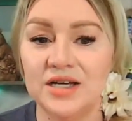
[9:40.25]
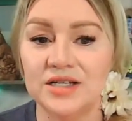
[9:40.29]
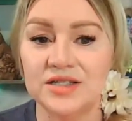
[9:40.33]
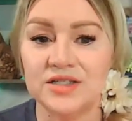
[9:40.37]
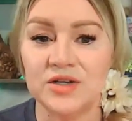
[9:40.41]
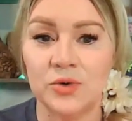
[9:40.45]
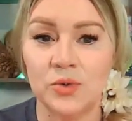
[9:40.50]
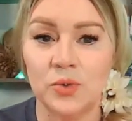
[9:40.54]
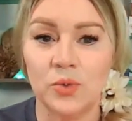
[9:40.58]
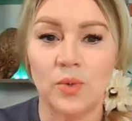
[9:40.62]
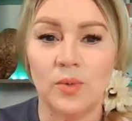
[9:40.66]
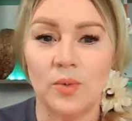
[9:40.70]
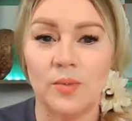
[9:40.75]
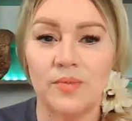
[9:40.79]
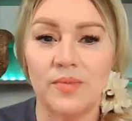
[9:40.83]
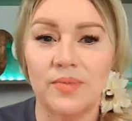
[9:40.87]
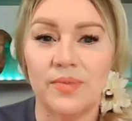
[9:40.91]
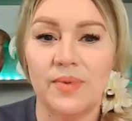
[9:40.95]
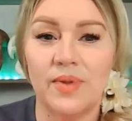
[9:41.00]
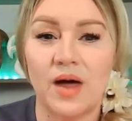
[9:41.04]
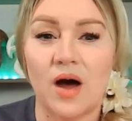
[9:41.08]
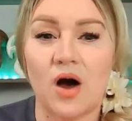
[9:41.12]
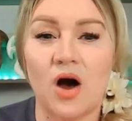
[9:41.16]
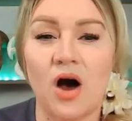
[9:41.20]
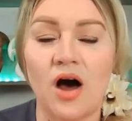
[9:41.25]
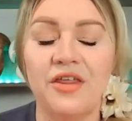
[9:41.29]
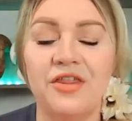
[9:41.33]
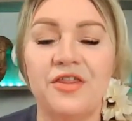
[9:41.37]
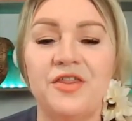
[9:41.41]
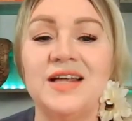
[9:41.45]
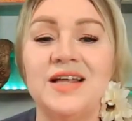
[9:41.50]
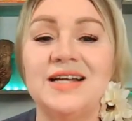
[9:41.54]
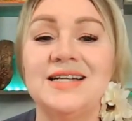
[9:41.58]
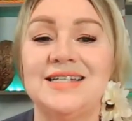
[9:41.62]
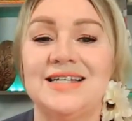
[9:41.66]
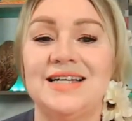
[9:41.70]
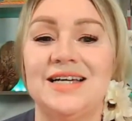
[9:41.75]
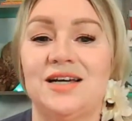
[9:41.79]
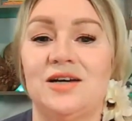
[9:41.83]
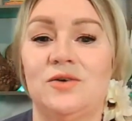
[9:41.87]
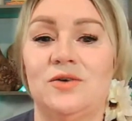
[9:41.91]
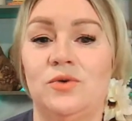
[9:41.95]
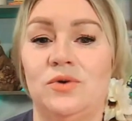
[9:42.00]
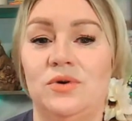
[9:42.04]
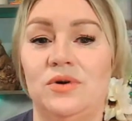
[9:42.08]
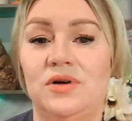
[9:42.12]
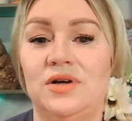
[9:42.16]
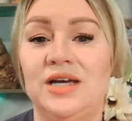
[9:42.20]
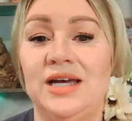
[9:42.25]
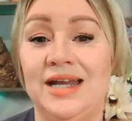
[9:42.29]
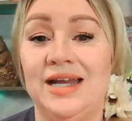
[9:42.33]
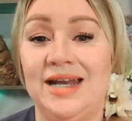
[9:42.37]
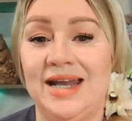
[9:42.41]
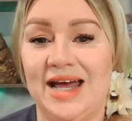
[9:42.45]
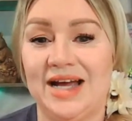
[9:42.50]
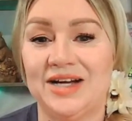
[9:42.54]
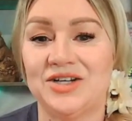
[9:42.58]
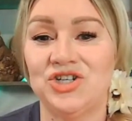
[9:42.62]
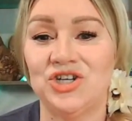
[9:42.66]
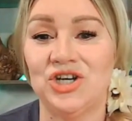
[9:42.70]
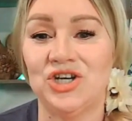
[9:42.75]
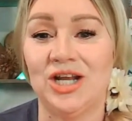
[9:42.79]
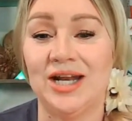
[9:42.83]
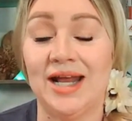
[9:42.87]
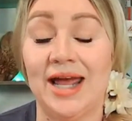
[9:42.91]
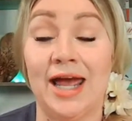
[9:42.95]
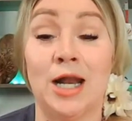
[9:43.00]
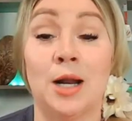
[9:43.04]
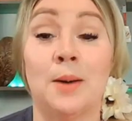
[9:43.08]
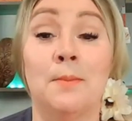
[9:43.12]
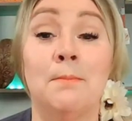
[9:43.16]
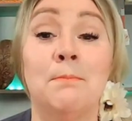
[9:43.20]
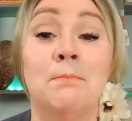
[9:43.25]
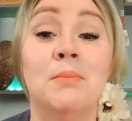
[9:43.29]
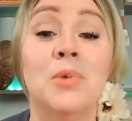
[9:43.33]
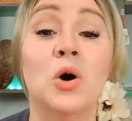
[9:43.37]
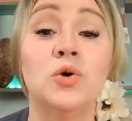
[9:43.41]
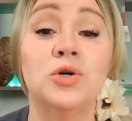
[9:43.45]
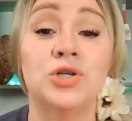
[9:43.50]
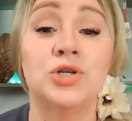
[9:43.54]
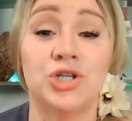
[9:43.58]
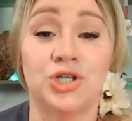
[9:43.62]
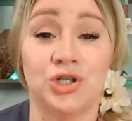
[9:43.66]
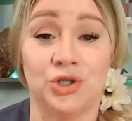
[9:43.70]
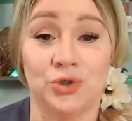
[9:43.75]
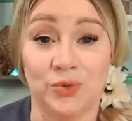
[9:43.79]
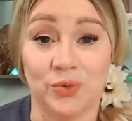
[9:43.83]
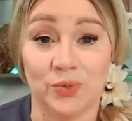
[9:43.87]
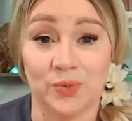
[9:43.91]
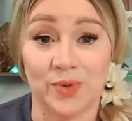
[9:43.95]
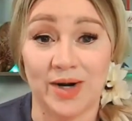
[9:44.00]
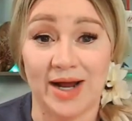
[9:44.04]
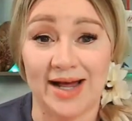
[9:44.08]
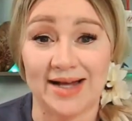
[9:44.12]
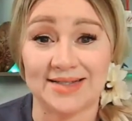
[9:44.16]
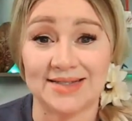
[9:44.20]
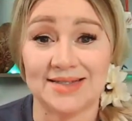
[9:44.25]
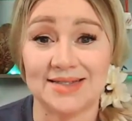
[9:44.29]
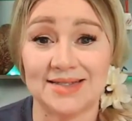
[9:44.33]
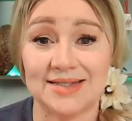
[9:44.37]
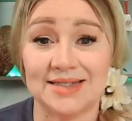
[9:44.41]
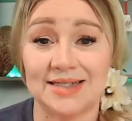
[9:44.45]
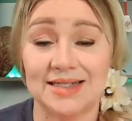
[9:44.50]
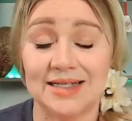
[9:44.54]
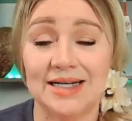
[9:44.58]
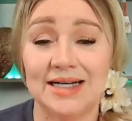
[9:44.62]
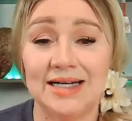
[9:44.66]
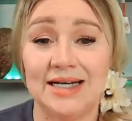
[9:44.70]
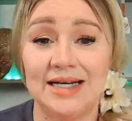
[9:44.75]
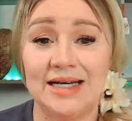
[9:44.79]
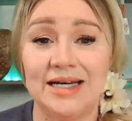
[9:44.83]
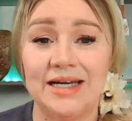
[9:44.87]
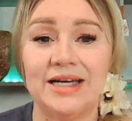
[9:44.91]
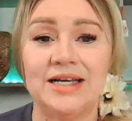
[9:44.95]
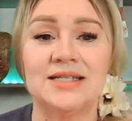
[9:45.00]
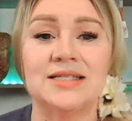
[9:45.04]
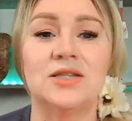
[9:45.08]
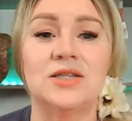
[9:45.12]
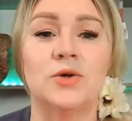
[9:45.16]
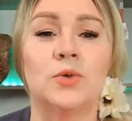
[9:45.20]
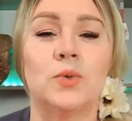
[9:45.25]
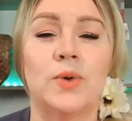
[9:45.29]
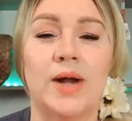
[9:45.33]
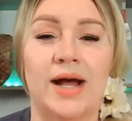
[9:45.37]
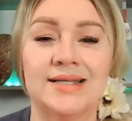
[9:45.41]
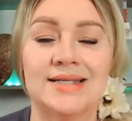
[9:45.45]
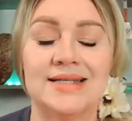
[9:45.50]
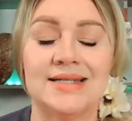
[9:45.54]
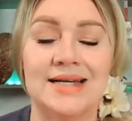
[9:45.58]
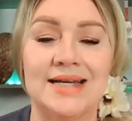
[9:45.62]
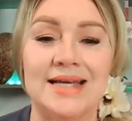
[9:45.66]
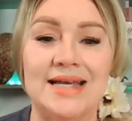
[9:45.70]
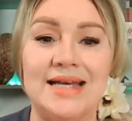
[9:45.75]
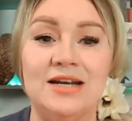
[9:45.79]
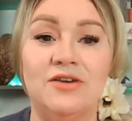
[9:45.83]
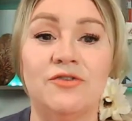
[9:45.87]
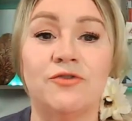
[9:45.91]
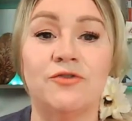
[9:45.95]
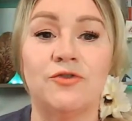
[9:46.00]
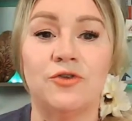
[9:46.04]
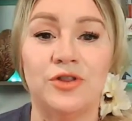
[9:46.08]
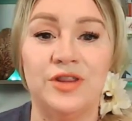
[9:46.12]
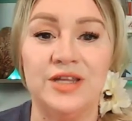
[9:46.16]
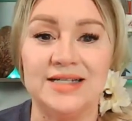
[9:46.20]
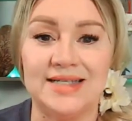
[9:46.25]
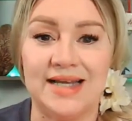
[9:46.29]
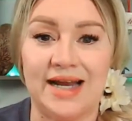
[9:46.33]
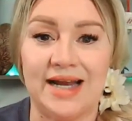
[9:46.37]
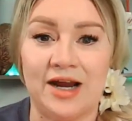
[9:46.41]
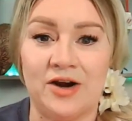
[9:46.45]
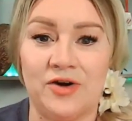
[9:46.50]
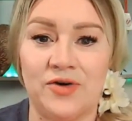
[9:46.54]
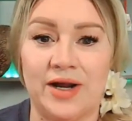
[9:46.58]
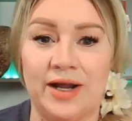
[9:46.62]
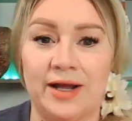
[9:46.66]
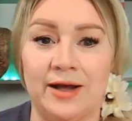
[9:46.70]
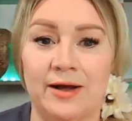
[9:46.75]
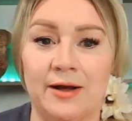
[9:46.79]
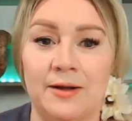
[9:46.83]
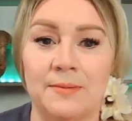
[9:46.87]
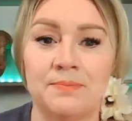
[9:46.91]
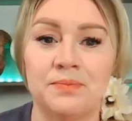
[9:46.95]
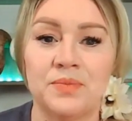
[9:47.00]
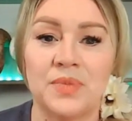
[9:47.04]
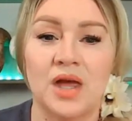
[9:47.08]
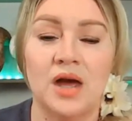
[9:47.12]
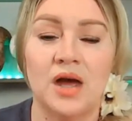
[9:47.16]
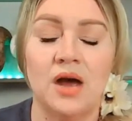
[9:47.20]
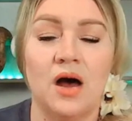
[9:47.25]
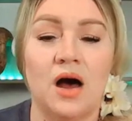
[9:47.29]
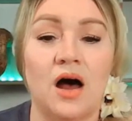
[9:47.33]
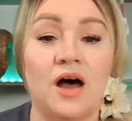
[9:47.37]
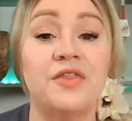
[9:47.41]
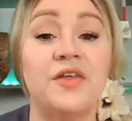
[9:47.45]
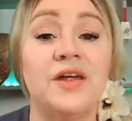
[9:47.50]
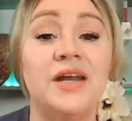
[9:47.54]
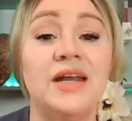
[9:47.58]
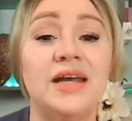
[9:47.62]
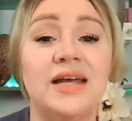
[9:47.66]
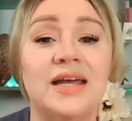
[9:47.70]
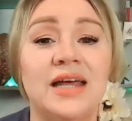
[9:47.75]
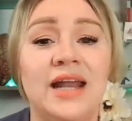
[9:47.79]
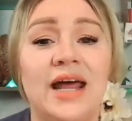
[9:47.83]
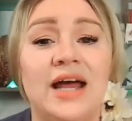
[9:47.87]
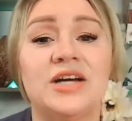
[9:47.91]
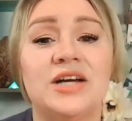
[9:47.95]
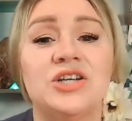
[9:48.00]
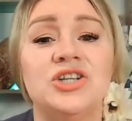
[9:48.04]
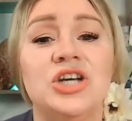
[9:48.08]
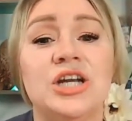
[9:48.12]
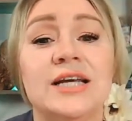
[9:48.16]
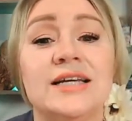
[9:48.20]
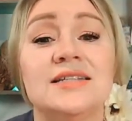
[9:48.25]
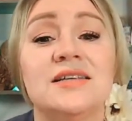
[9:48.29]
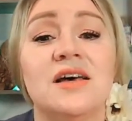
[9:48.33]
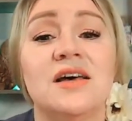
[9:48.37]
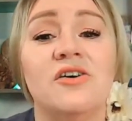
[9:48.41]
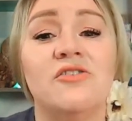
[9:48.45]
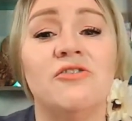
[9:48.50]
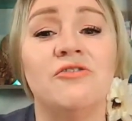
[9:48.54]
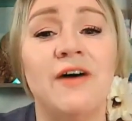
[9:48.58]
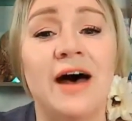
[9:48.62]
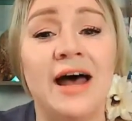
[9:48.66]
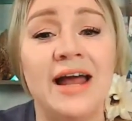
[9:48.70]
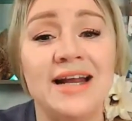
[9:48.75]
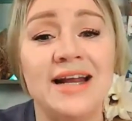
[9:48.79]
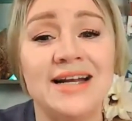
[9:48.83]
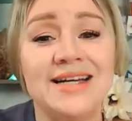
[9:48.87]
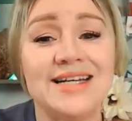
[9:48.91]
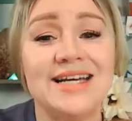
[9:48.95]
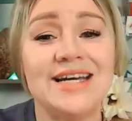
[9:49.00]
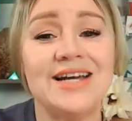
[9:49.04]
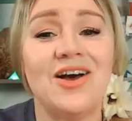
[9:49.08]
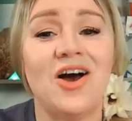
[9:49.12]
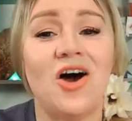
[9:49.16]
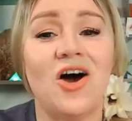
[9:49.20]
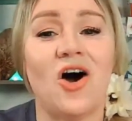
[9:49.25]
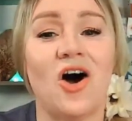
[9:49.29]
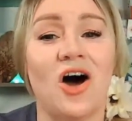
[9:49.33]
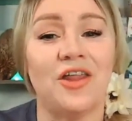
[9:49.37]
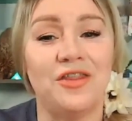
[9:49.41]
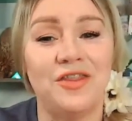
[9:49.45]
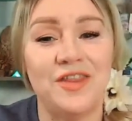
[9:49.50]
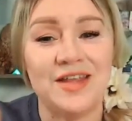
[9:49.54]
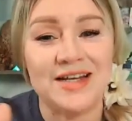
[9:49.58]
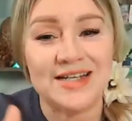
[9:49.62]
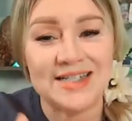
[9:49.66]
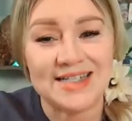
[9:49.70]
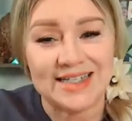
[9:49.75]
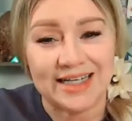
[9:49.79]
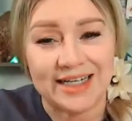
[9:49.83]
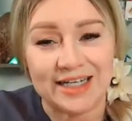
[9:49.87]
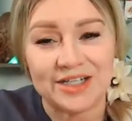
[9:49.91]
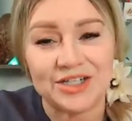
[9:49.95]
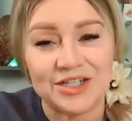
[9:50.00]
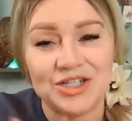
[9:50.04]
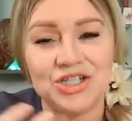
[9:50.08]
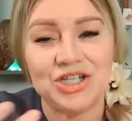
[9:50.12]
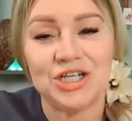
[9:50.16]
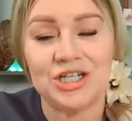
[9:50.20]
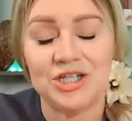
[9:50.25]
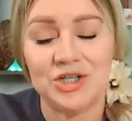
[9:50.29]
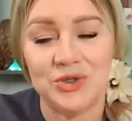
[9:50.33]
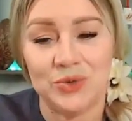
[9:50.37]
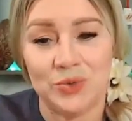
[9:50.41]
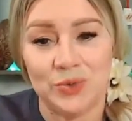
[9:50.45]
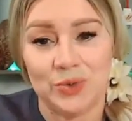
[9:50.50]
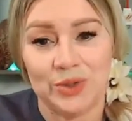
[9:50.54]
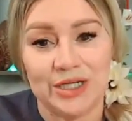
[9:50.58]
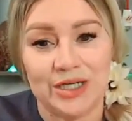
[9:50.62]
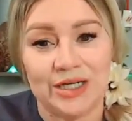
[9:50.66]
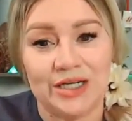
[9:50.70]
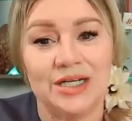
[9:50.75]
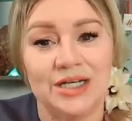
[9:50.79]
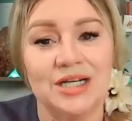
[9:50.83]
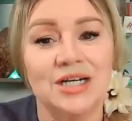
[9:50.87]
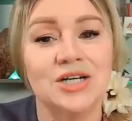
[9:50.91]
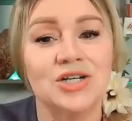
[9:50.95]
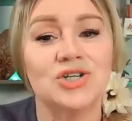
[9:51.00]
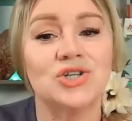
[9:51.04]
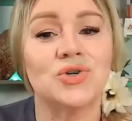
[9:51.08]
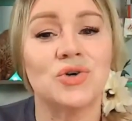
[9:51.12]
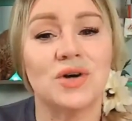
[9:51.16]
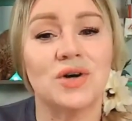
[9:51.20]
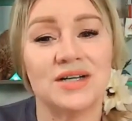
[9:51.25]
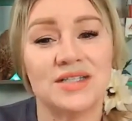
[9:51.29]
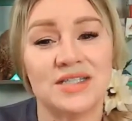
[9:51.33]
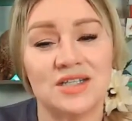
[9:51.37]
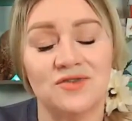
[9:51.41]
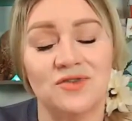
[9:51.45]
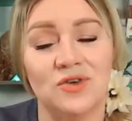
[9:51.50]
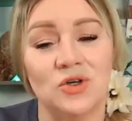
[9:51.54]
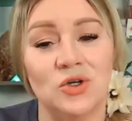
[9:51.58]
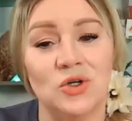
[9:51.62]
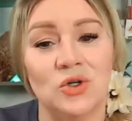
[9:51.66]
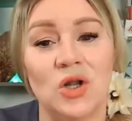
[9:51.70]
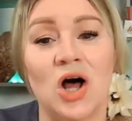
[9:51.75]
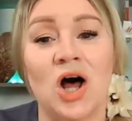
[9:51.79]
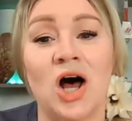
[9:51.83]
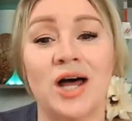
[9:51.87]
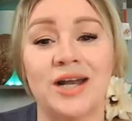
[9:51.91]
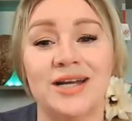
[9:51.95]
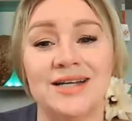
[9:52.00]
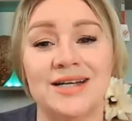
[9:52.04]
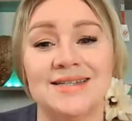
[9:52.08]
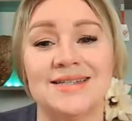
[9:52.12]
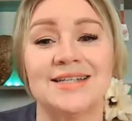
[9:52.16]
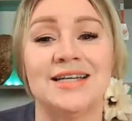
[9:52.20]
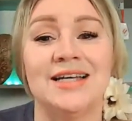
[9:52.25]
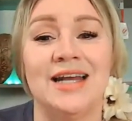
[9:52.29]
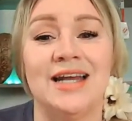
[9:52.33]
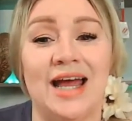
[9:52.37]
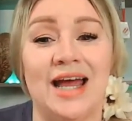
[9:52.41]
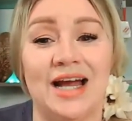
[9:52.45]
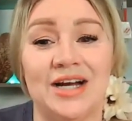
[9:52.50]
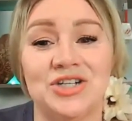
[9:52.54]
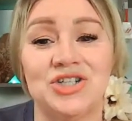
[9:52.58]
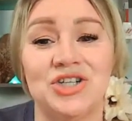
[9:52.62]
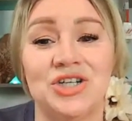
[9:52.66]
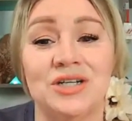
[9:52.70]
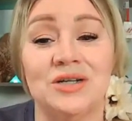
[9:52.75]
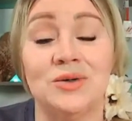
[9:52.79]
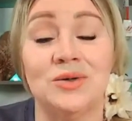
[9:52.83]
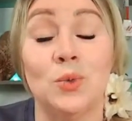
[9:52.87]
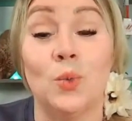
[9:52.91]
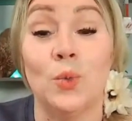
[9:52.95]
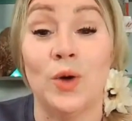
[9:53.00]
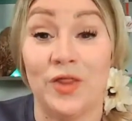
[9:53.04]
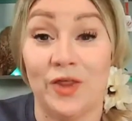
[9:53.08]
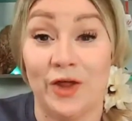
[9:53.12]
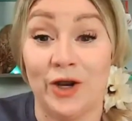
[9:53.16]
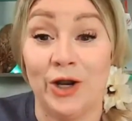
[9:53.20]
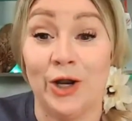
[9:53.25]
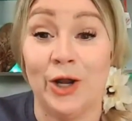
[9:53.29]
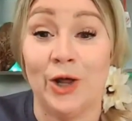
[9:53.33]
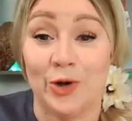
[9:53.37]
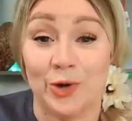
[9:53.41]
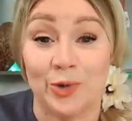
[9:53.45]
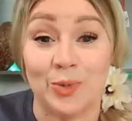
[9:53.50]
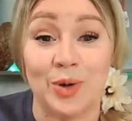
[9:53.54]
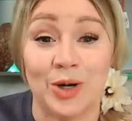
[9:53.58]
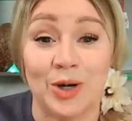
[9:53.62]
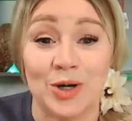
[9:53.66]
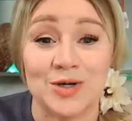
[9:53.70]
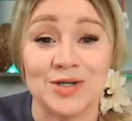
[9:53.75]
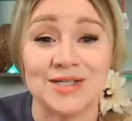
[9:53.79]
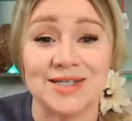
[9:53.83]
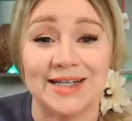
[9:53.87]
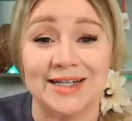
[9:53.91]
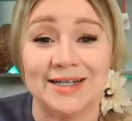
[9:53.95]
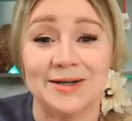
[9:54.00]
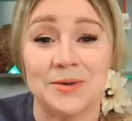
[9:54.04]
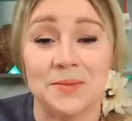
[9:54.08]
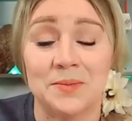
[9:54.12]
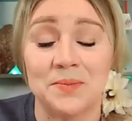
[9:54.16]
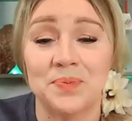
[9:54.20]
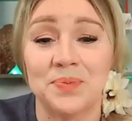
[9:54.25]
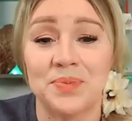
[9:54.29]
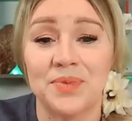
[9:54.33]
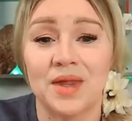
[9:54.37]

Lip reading: So authentic connection and emotional rest is the rest need for this area. Authentic connection is finding authentic, genuine, trustful, honest connection with another person.